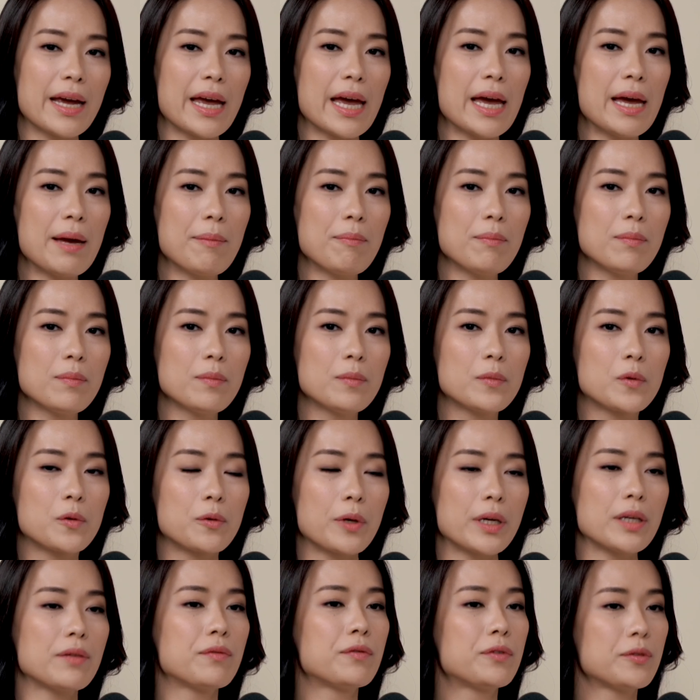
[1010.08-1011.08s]
I am
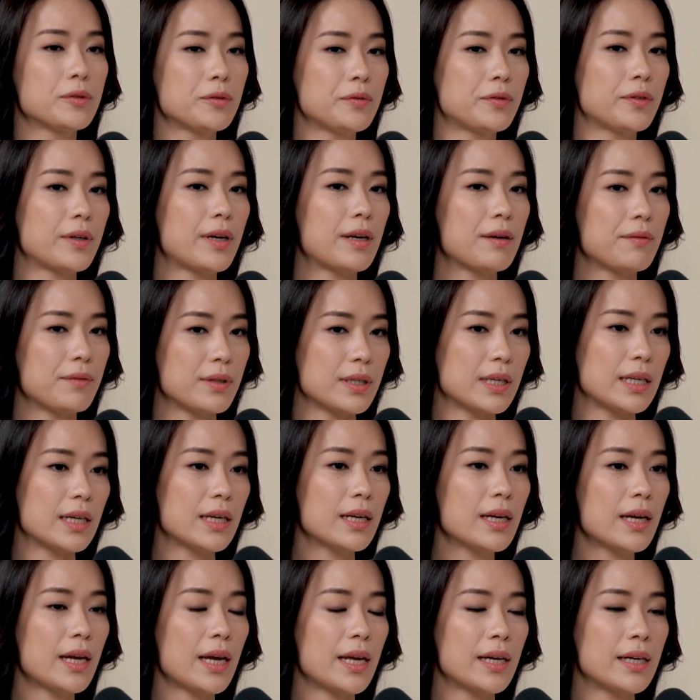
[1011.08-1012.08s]
grateful for every
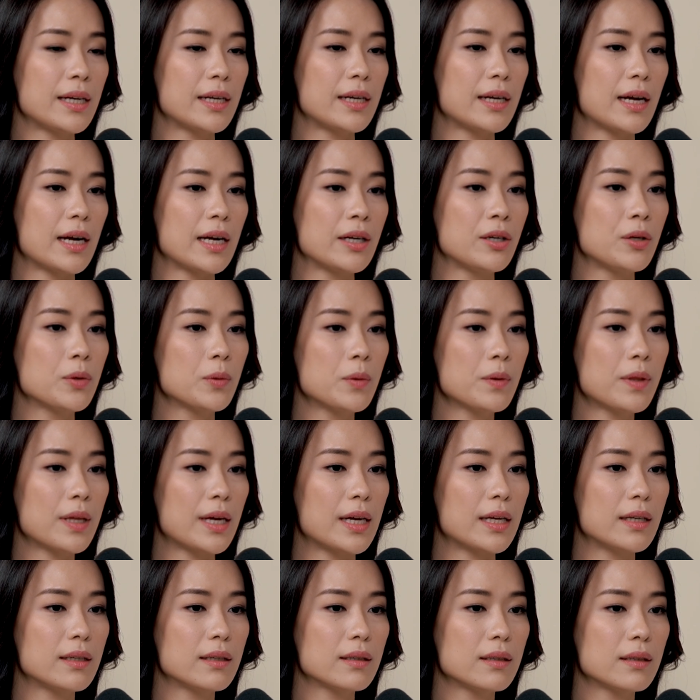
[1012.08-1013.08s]
day. And then I know
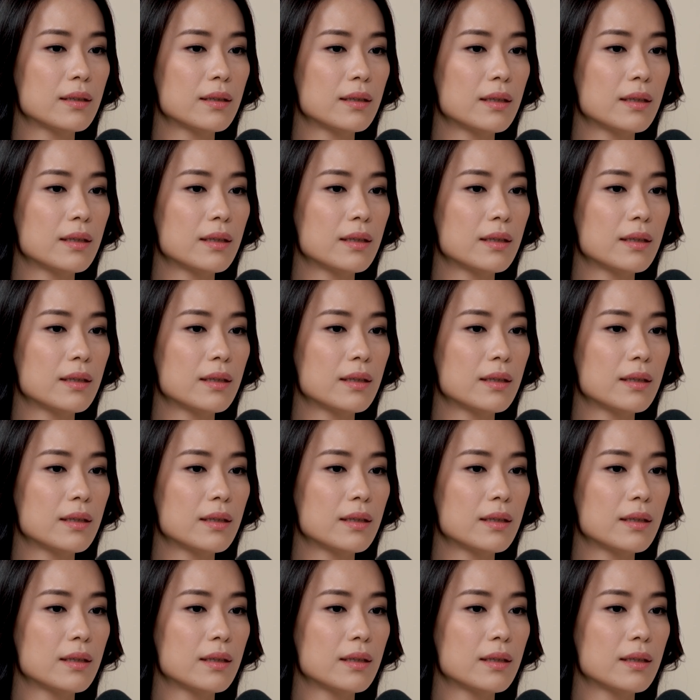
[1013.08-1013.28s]
that